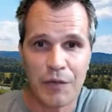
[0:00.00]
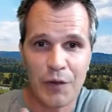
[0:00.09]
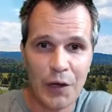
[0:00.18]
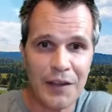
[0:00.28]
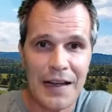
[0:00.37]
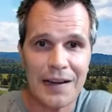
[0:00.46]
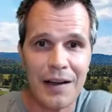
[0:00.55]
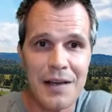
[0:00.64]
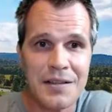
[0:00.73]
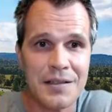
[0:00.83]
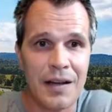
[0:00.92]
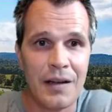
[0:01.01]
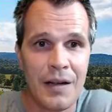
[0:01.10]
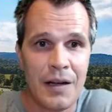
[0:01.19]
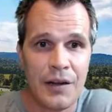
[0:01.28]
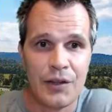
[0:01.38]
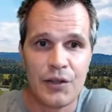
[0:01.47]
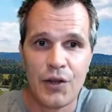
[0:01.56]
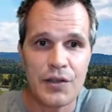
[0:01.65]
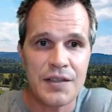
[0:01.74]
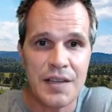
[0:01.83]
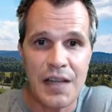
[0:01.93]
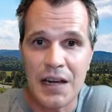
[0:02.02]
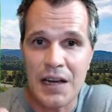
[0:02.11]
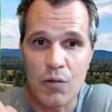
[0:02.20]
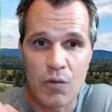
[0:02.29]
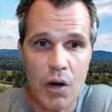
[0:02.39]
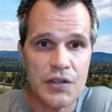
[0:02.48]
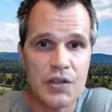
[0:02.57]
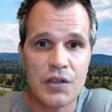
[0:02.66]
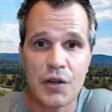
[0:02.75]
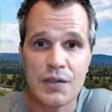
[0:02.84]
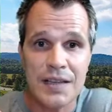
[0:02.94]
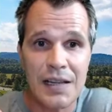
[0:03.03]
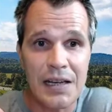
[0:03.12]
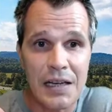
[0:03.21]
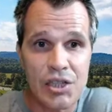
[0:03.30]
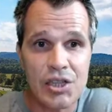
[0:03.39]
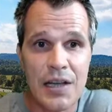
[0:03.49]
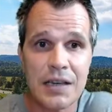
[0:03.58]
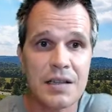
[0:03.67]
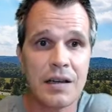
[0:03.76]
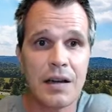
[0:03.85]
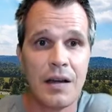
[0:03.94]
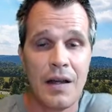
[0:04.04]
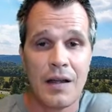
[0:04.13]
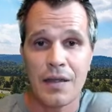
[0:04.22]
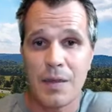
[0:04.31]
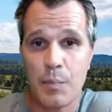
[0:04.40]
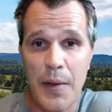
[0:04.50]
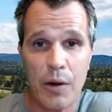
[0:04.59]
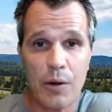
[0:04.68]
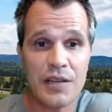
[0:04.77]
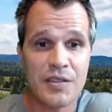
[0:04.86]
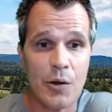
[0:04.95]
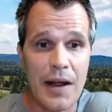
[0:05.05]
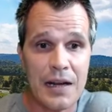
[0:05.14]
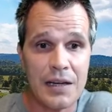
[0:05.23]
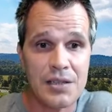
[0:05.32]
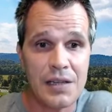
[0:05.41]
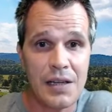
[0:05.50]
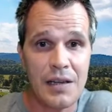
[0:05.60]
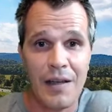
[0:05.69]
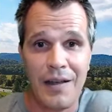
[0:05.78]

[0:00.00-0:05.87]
If you look at that cluster, you don't see any rot, you don't see any shatter. The berries are actually